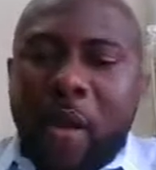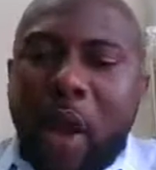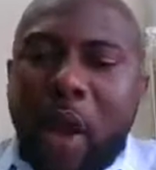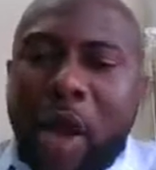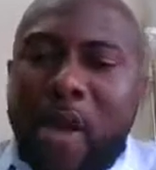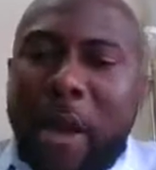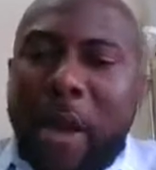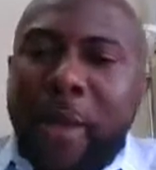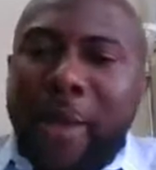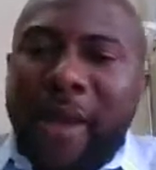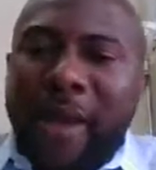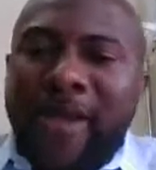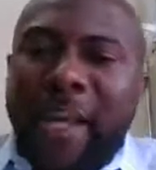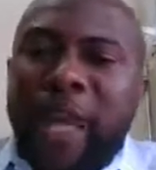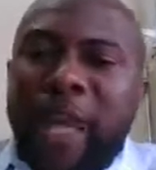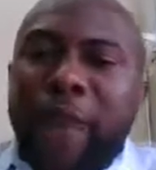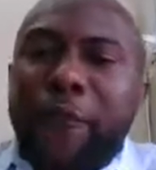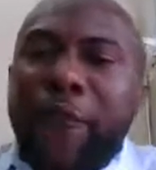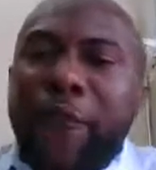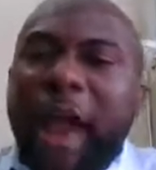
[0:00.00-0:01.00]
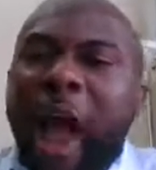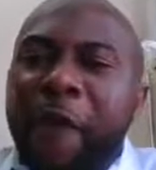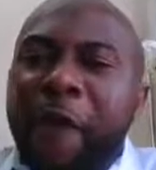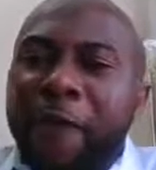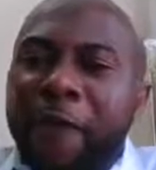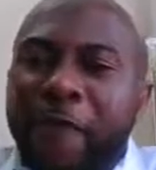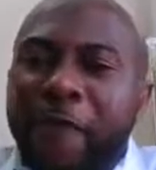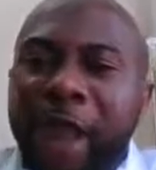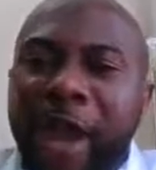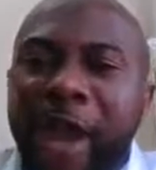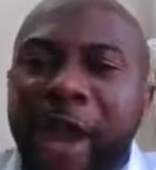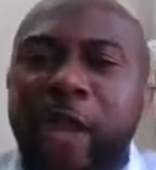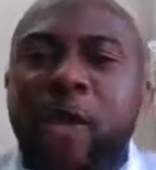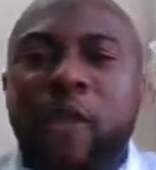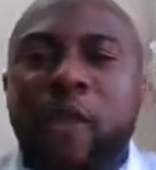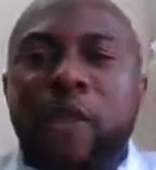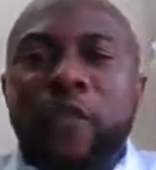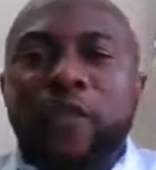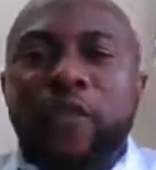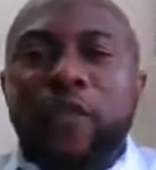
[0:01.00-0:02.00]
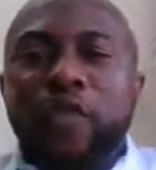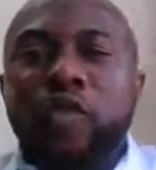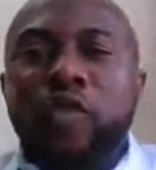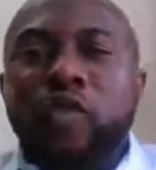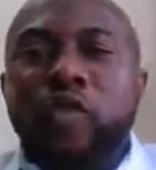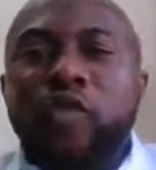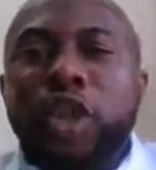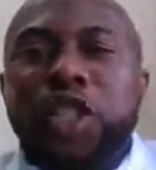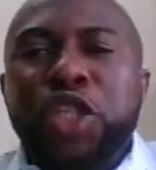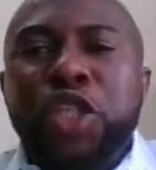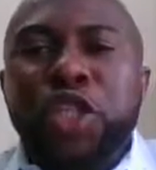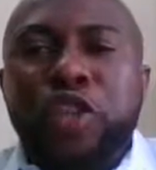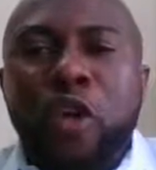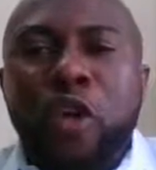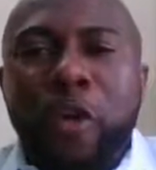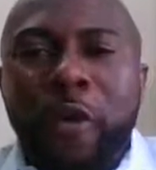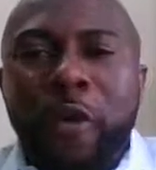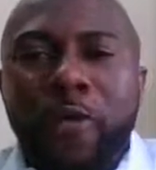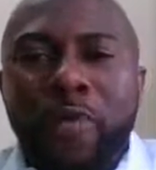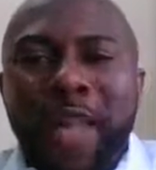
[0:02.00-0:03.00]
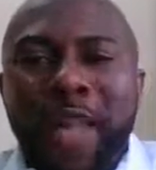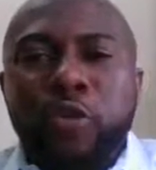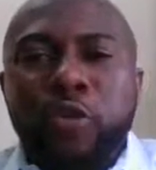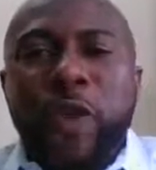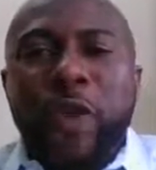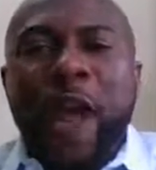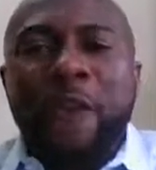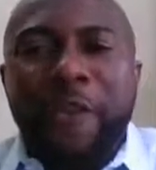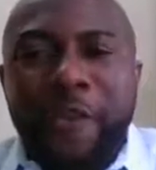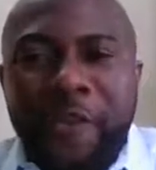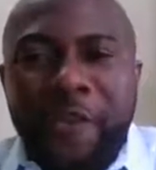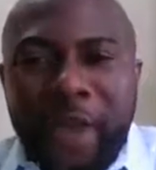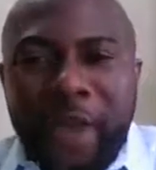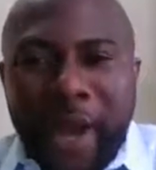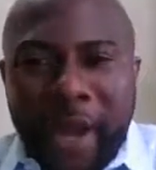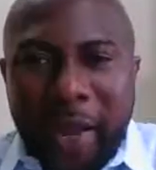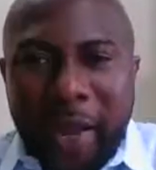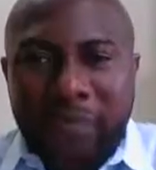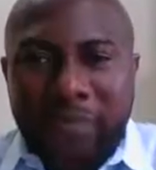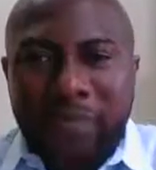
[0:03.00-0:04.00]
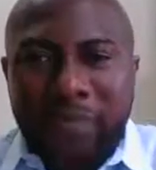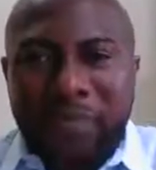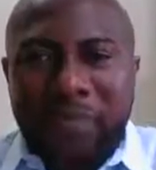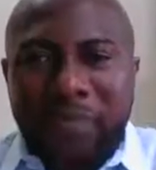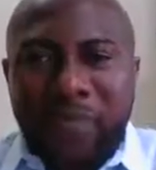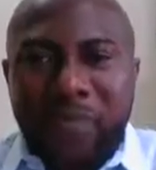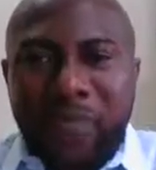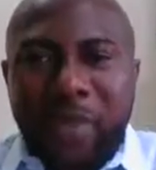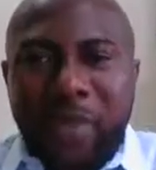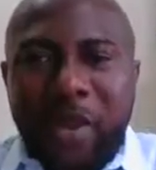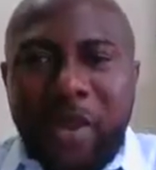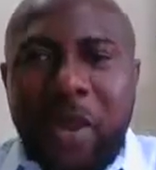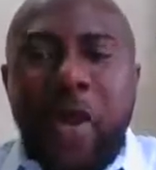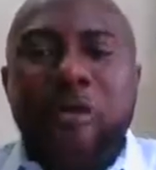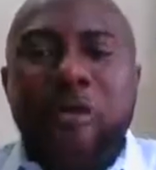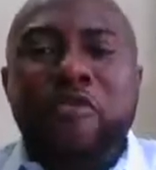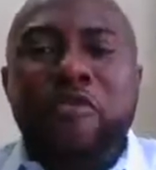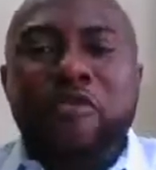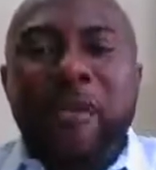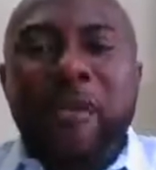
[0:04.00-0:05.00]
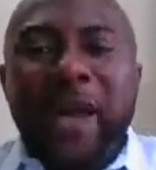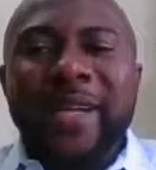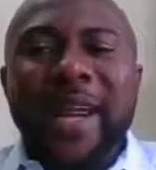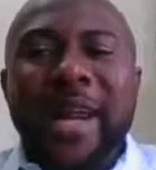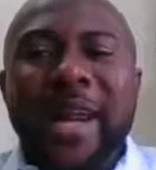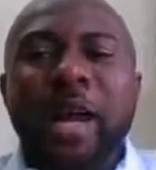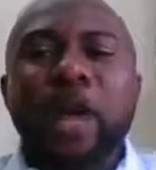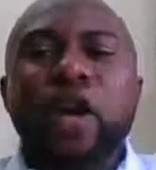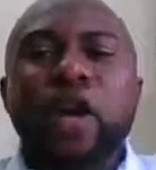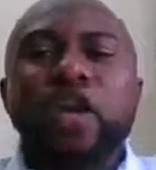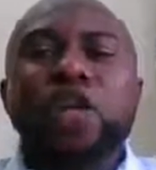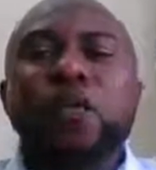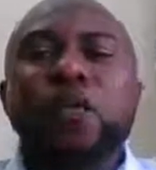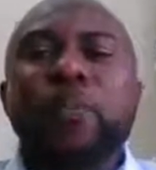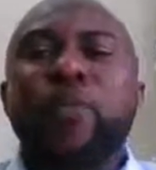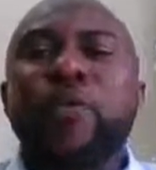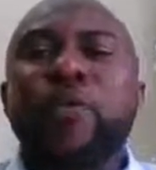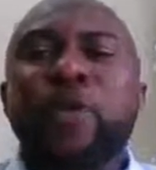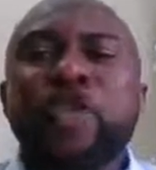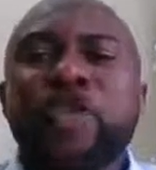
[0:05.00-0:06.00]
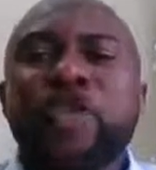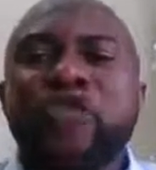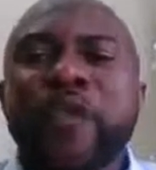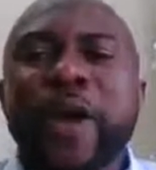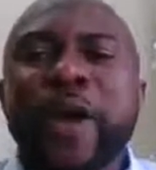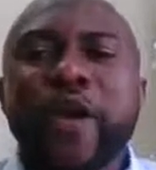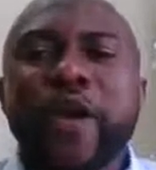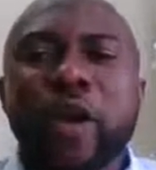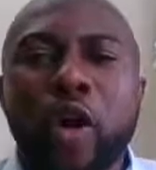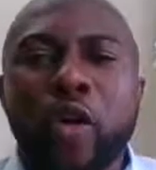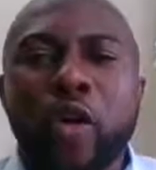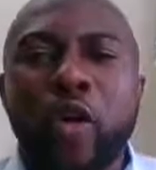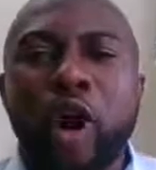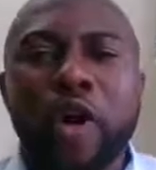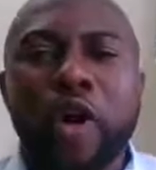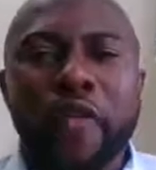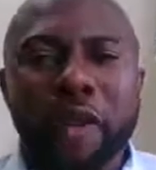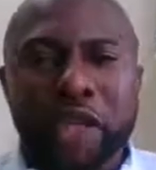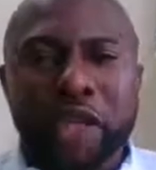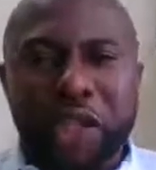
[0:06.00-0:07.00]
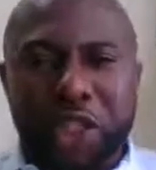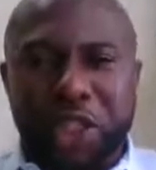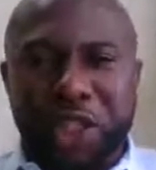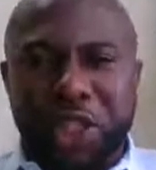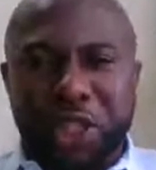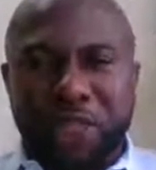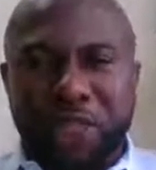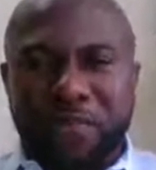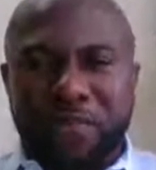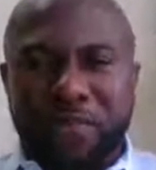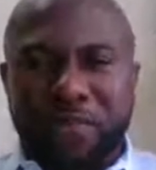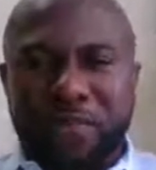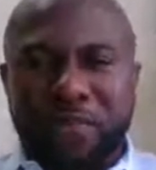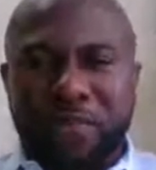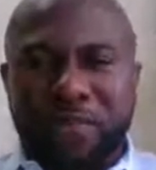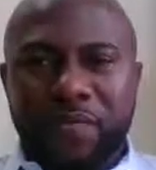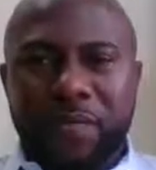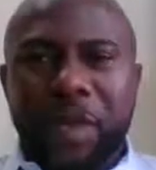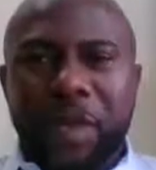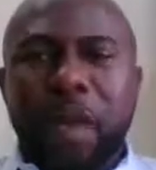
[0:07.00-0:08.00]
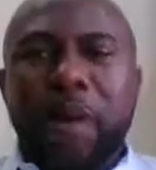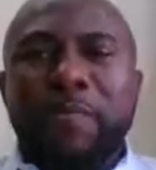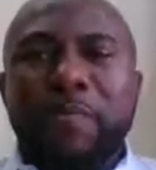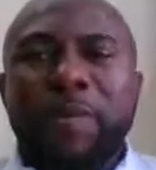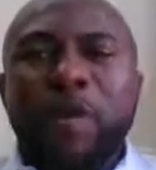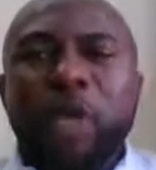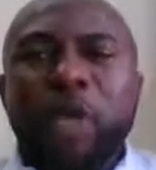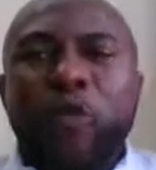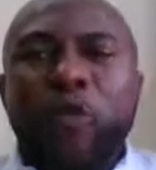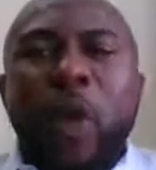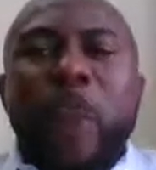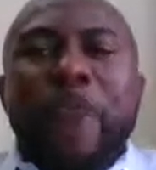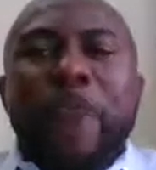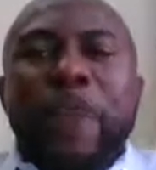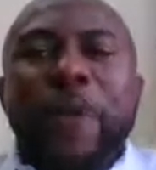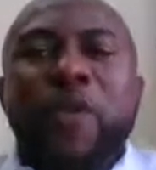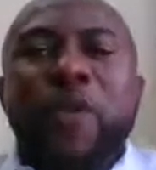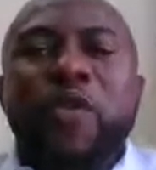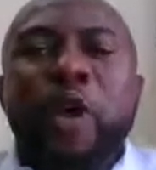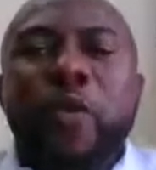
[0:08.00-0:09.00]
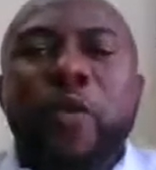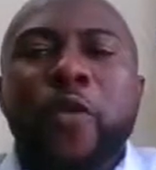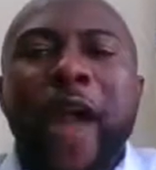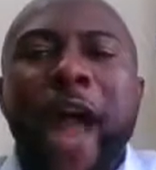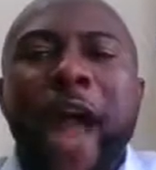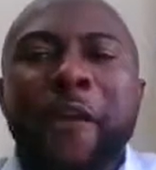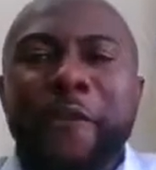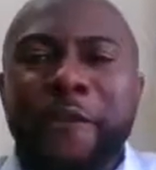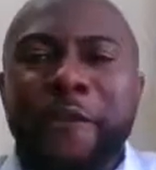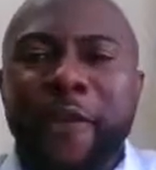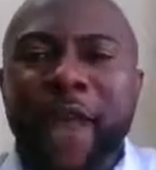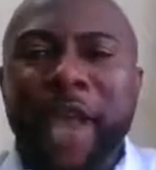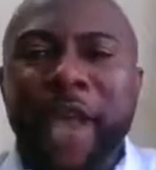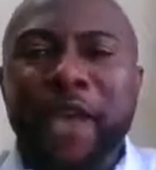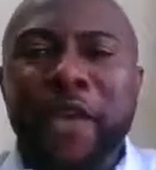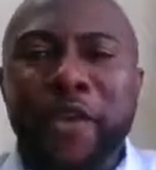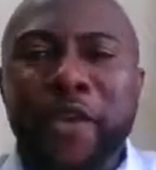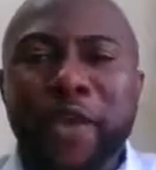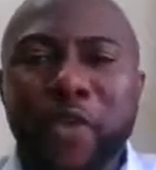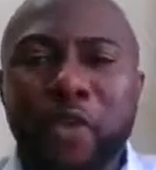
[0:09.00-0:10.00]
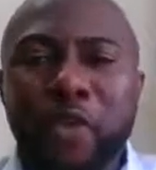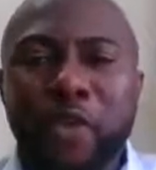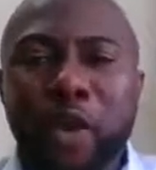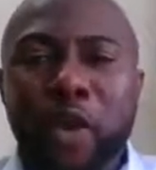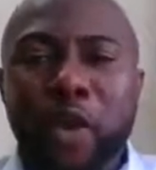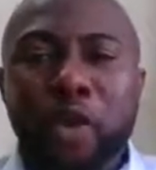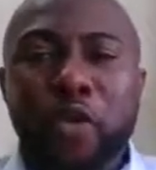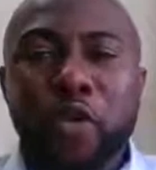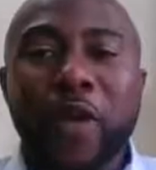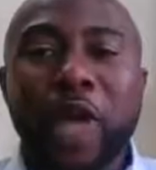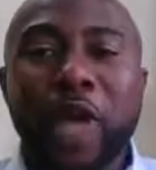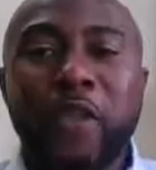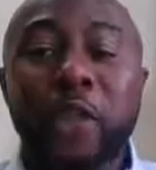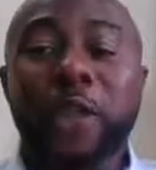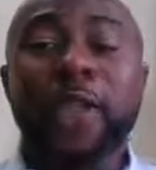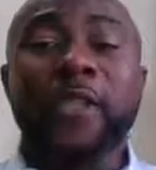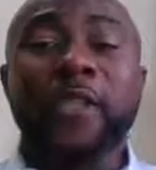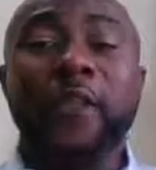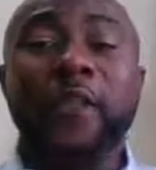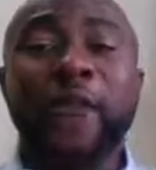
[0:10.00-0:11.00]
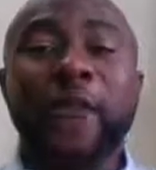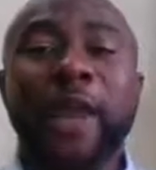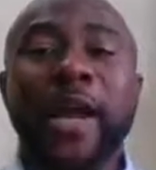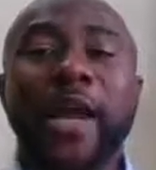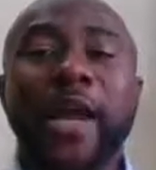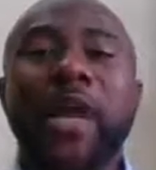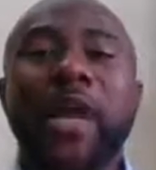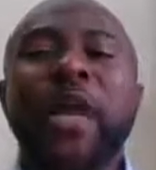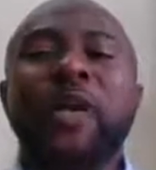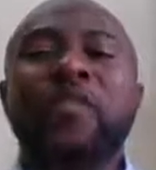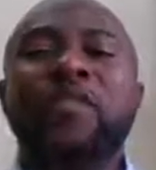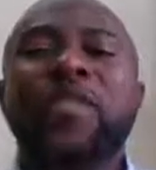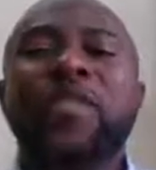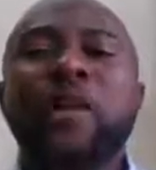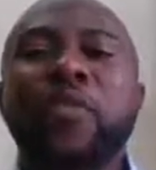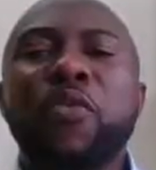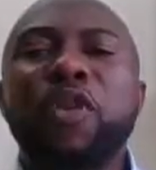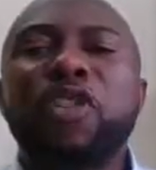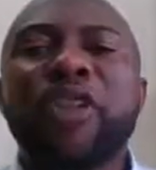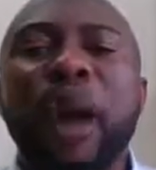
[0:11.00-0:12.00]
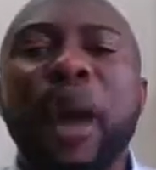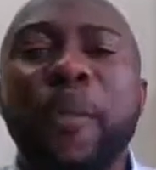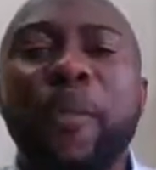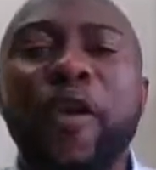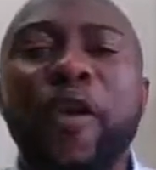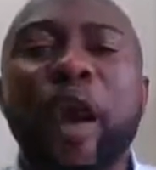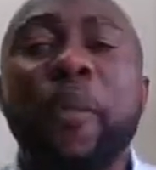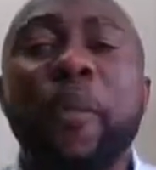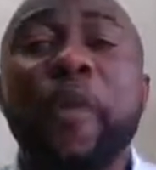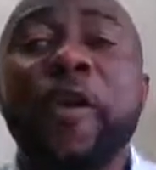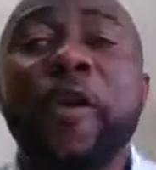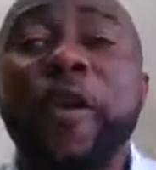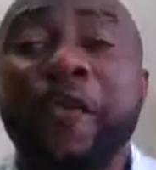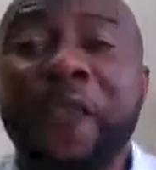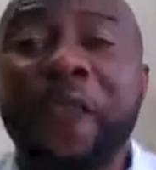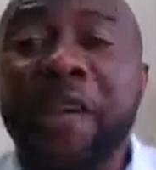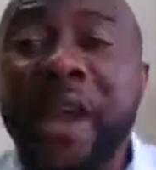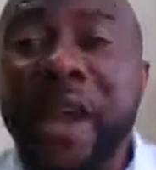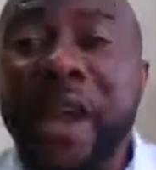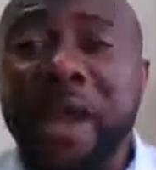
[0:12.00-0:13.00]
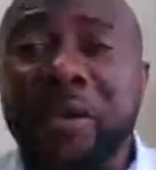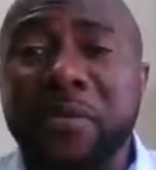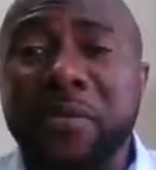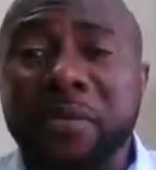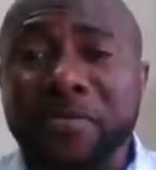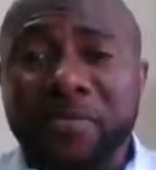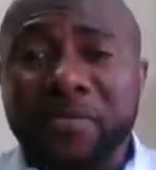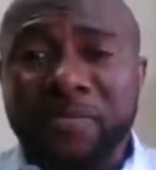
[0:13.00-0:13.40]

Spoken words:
What do I mean by that? If you have fear, do not show that you have fear. Rather, portray your courage. Because when people know you have fear in you, you are showcasing fear, they will trample upon your fear.